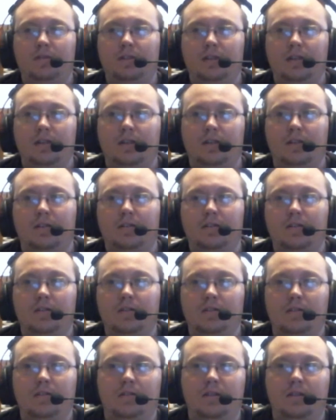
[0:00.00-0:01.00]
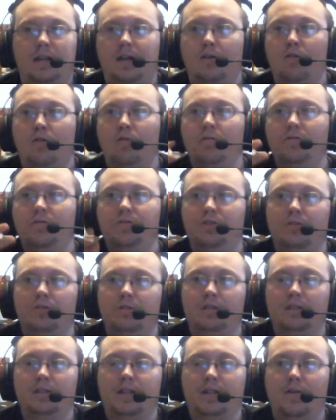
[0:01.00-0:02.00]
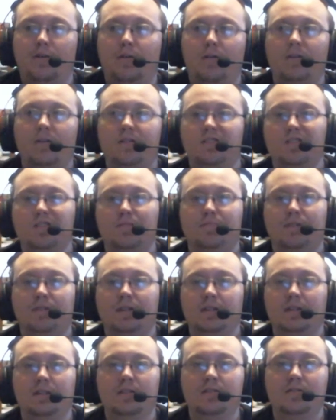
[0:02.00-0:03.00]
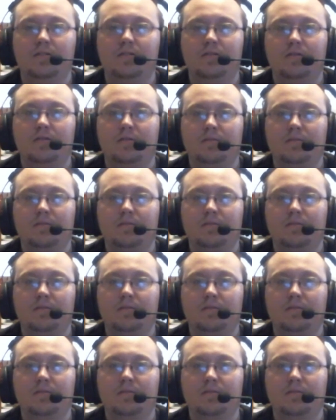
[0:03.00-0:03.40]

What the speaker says: And that whole journey, that whole experience